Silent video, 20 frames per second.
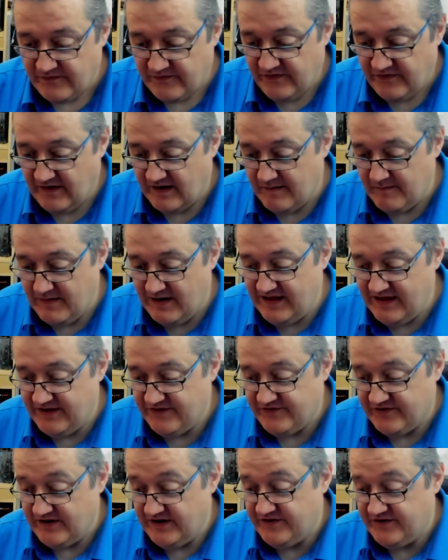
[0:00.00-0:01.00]
So I'm
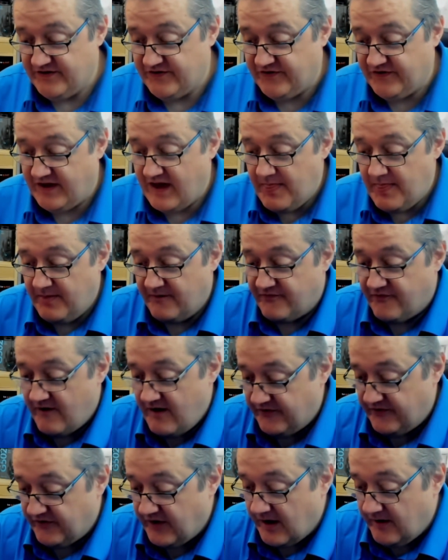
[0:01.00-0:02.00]
literally just getting the
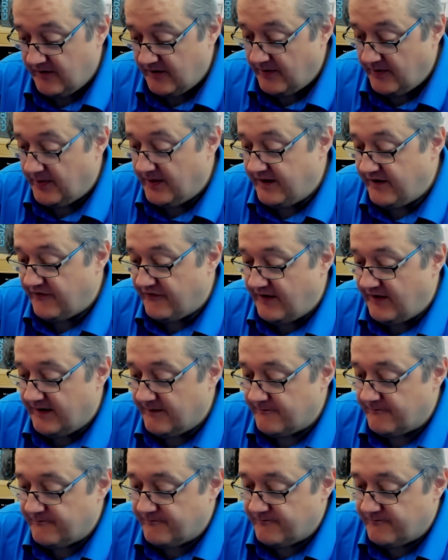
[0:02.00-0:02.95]
threads going on these now.